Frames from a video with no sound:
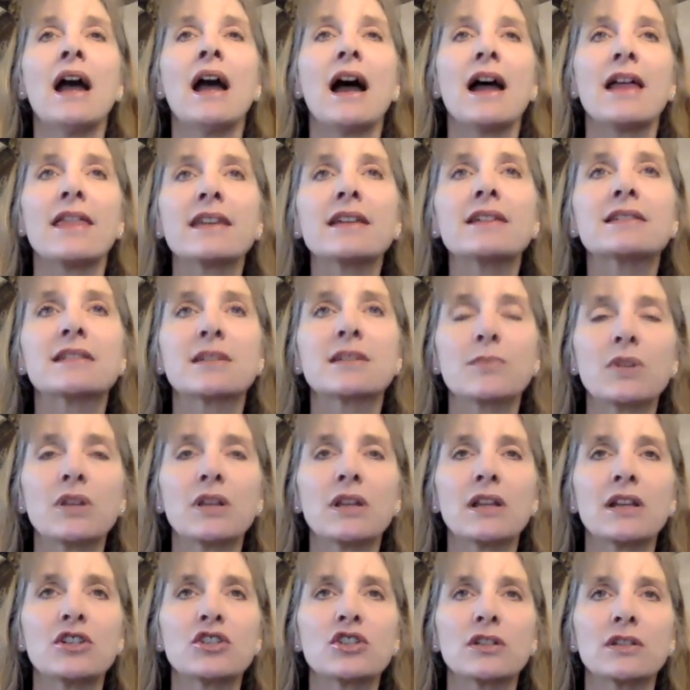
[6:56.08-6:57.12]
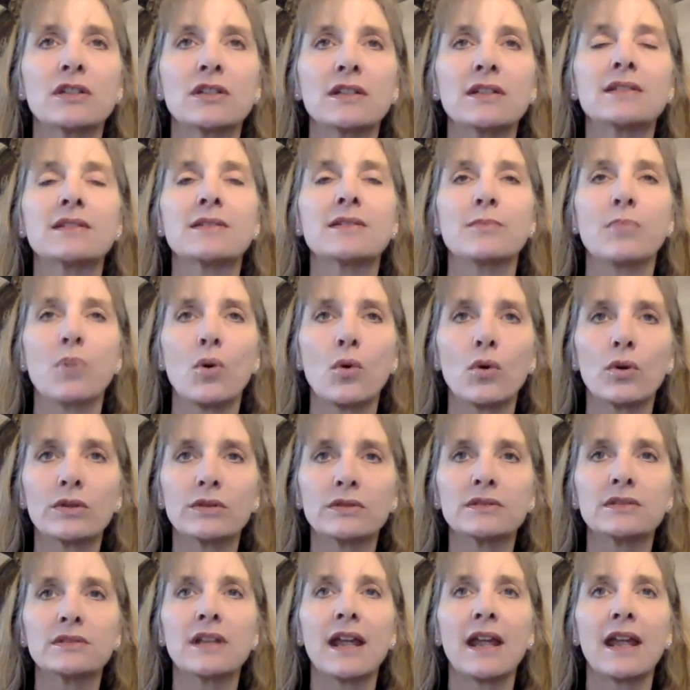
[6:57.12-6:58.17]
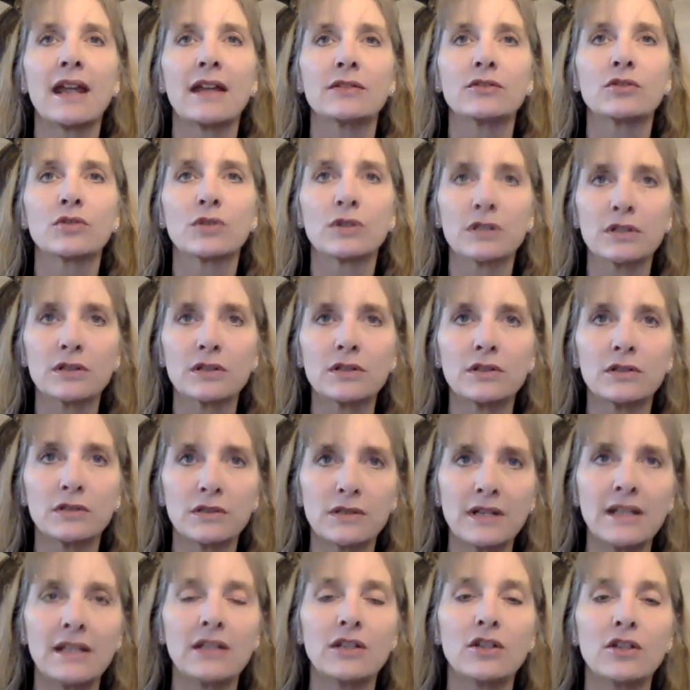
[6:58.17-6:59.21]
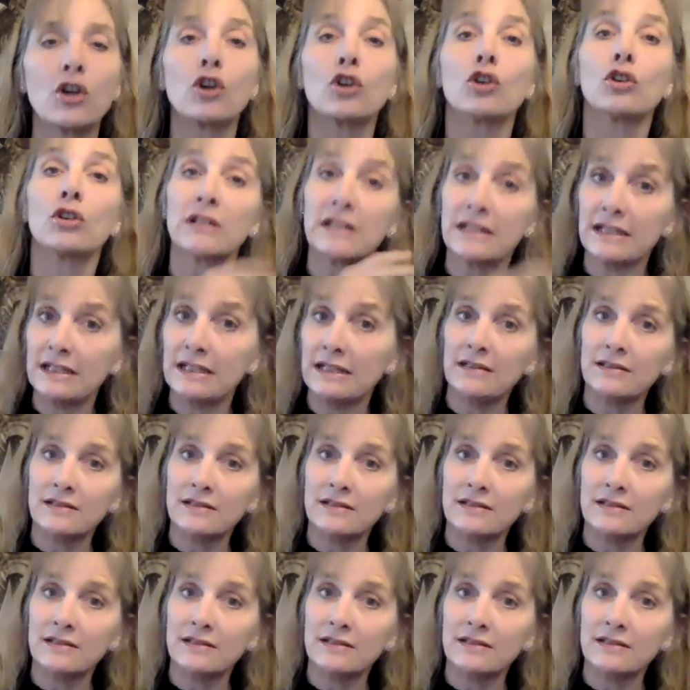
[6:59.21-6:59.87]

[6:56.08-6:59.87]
I think simulation is important and critical in early